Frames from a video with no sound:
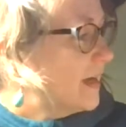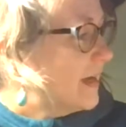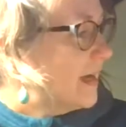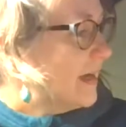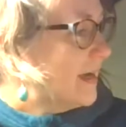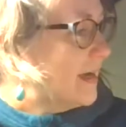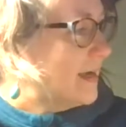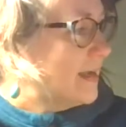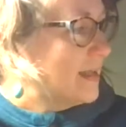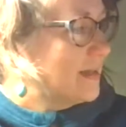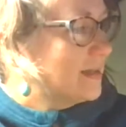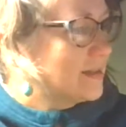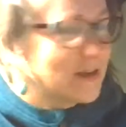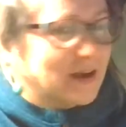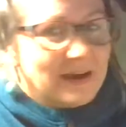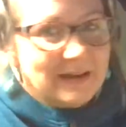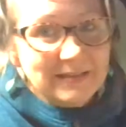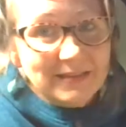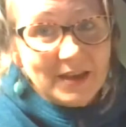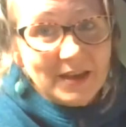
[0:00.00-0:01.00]
And
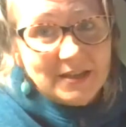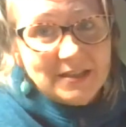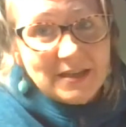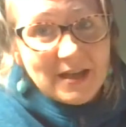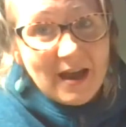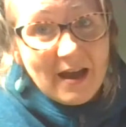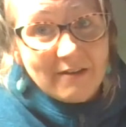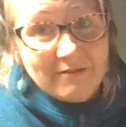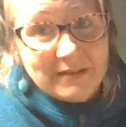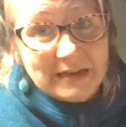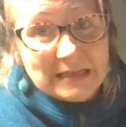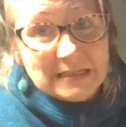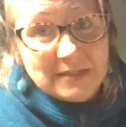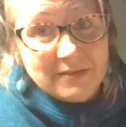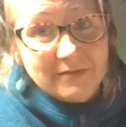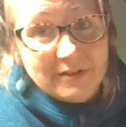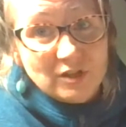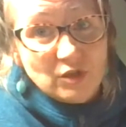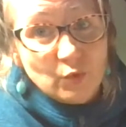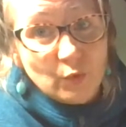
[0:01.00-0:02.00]
I'd like to have nice
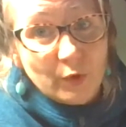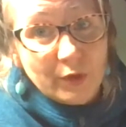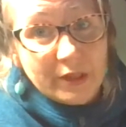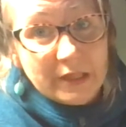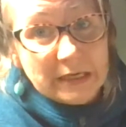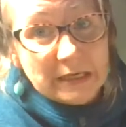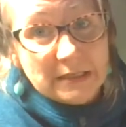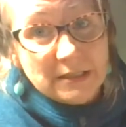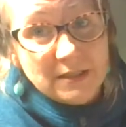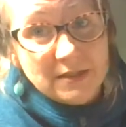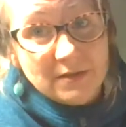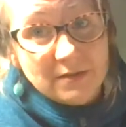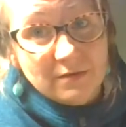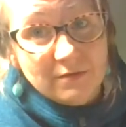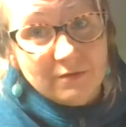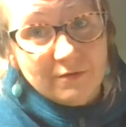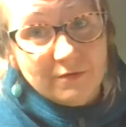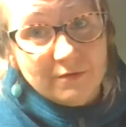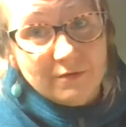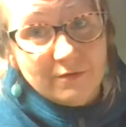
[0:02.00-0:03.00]
visual things
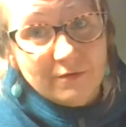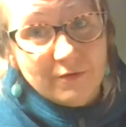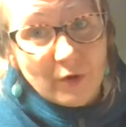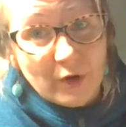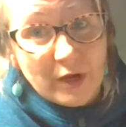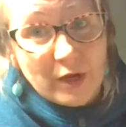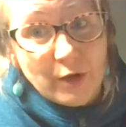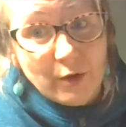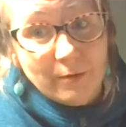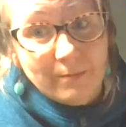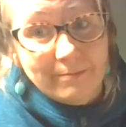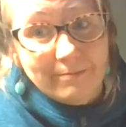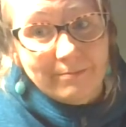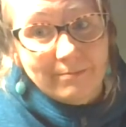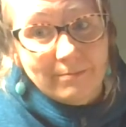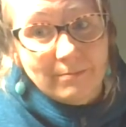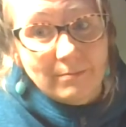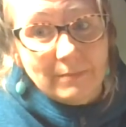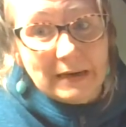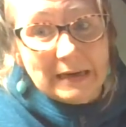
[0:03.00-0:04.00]
for you,
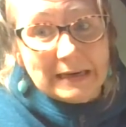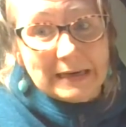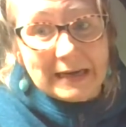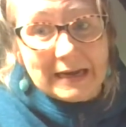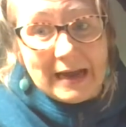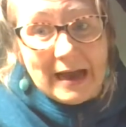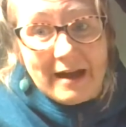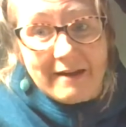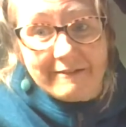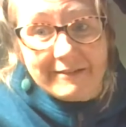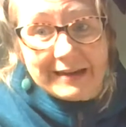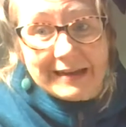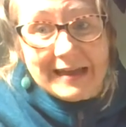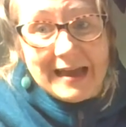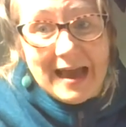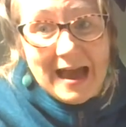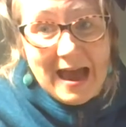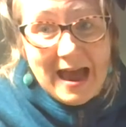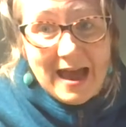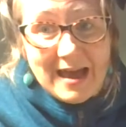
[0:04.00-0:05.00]
but I have a
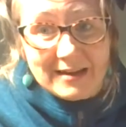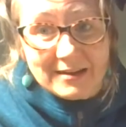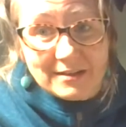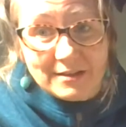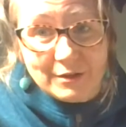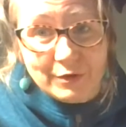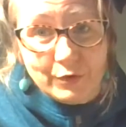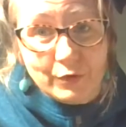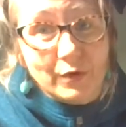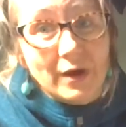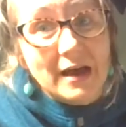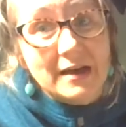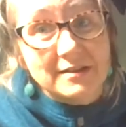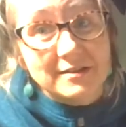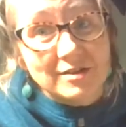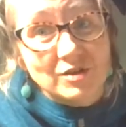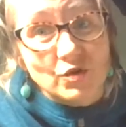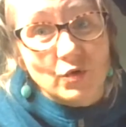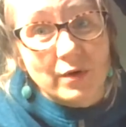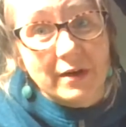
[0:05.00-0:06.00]
cat who has
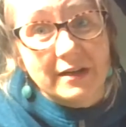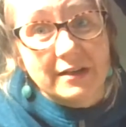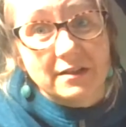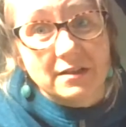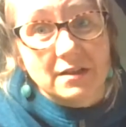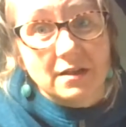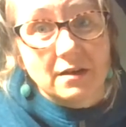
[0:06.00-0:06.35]
joined